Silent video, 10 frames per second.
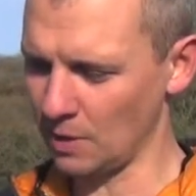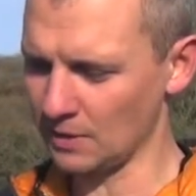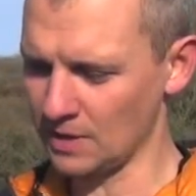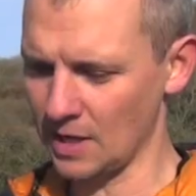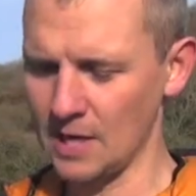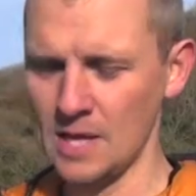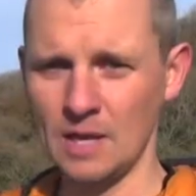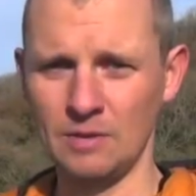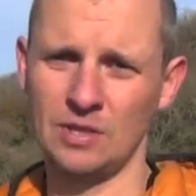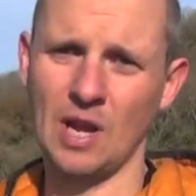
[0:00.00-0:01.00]
but
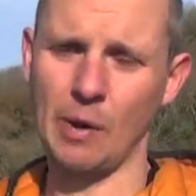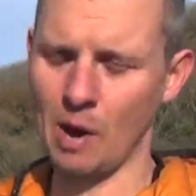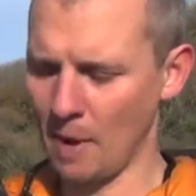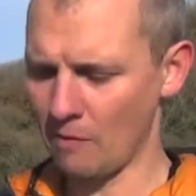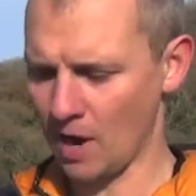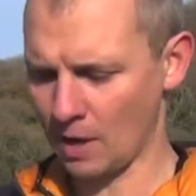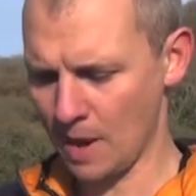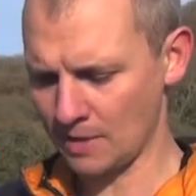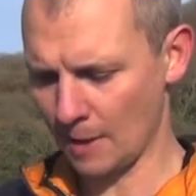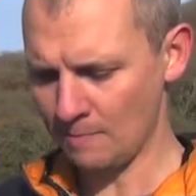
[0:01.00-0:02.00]
just how I might
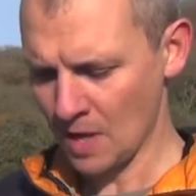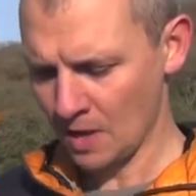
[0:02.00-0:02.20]
recommend it.